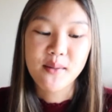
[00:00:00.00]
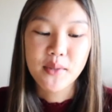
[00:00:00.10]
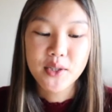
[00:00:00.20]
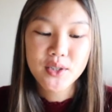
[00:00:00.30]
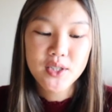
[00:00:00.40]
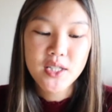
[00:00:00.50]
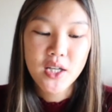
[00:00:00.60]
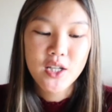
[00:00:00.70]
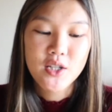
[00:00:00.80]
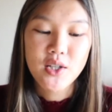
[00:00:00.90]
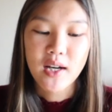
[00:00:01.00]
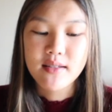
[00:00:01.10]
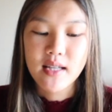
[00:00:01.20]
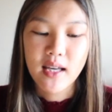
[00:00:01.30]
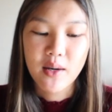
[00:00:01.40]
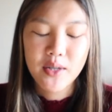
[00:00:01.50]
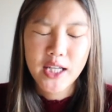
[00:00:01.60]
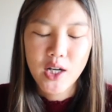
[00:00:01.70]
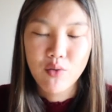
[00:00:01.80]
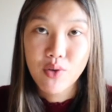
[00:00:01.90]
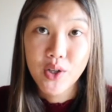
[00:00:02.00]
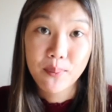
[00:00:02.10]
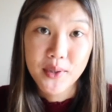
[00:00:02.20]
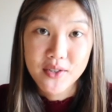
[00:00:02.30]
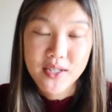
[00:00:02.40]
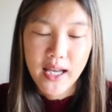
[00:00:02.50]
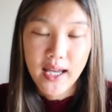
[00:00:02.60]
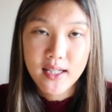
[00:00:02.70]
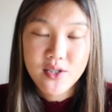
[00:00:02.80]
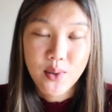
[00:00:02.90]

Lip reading: meals. So I was like, I want to get a real meal today. So I